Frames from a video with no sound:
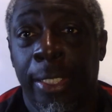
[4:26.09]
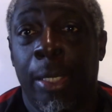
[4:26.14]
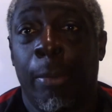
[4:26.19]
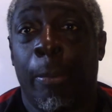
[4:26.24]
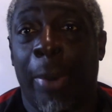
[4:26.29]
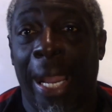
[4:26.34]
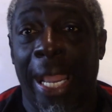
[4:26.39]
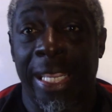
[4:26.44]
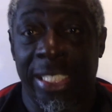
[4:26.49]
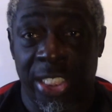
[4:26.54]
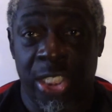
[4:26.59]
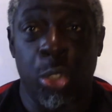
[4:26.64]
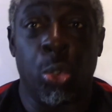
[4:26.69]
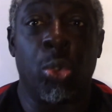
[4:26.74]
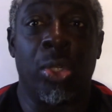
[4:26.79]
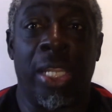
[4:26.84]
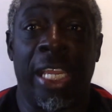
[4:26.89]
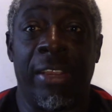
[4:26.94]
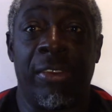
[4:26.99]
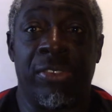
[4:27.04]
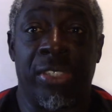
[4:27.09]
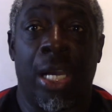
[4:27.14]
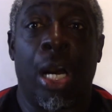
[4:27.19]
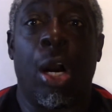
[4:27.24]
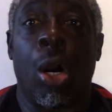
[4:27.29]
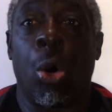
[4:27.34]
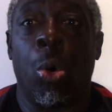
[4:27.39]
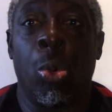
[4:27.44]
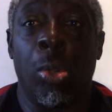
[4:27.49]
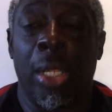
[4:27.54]
but it still leaves a
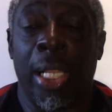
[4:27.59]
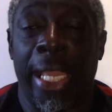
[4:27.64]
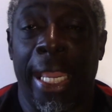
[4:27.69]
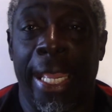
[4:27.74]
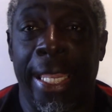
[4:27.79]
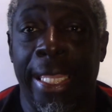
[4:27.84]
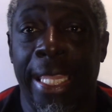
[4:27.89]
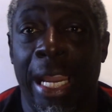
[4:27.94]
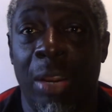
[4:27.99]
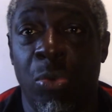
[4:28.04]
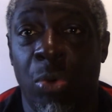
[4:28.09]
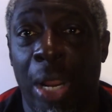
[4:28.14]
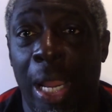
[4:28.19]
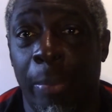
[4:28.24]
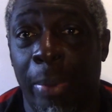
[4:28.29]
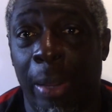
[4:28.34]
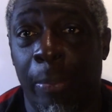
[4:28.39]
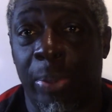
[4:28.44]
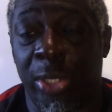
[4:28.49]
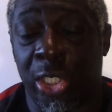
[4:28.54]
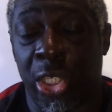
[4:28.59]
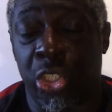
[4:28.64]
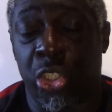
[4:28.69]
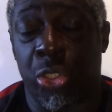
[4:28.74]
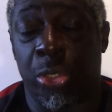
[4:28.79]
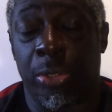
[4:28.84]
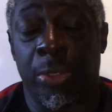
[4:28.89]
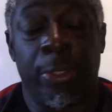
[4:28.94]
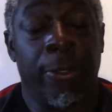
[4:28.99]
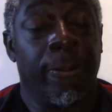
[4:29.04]
hole in that right back
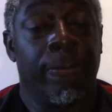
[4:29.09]
position.